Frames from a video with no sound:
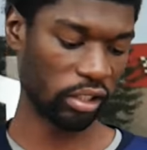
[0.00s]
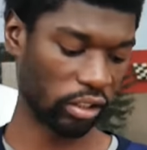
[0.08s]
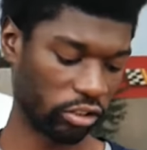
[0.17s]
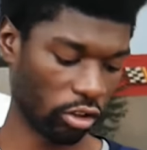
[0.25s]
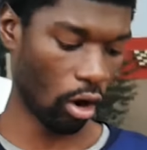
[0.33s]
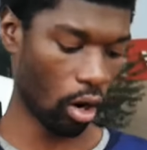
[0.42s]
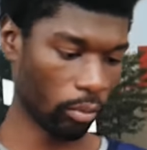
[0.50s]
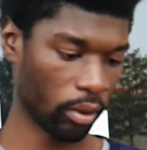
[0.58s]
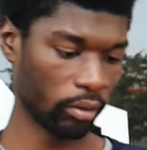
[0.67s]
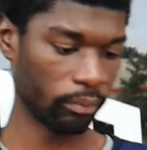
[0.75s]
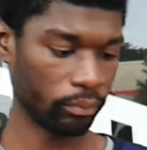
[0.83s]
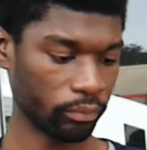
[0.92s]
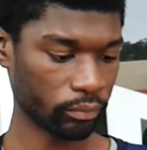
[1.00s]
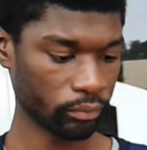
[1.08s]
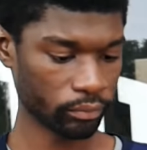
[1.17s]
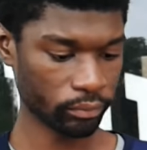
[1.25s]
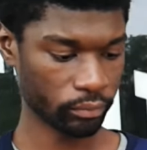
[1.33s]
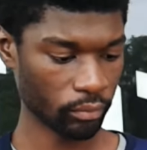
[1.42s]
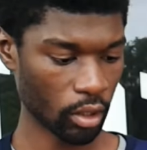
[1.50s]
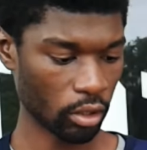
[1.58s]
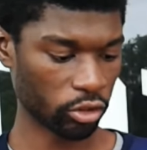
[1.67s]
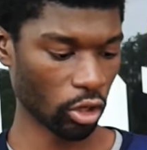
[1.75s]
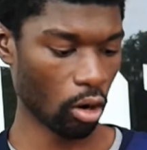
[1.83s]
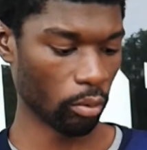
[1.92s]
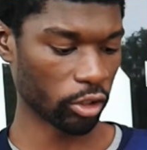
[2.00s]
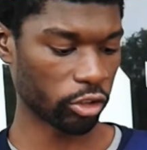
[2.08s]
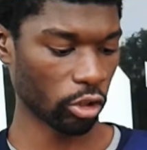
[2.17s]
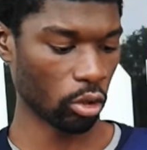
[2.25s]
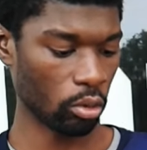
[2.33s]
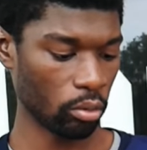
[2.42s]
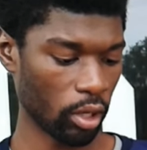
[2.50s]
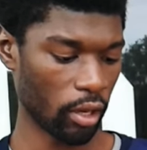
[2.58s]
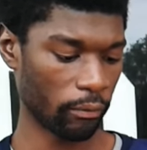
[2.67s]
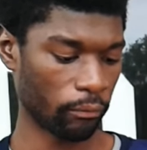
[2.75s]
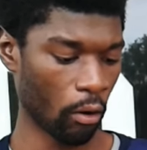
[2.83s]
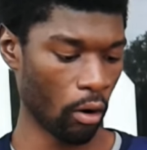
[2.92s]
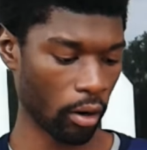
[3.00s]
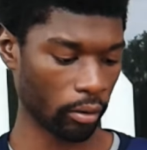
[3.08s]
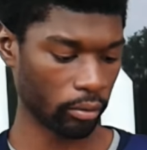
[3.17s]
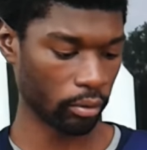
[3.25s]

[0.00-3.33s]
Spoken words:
is Surah 2 and 4.